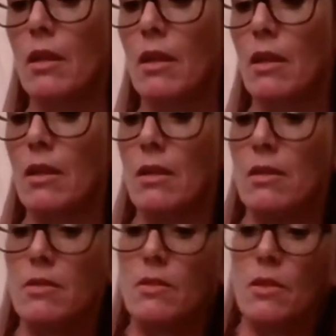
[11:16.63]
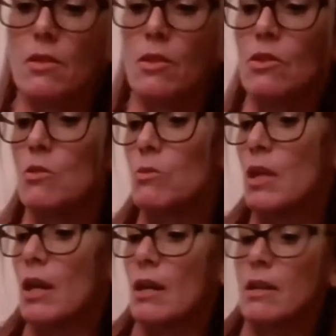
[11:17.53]
is you
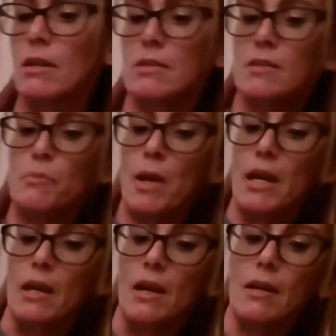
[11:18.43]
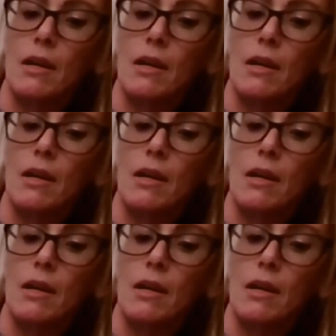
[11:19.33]
can spray it on.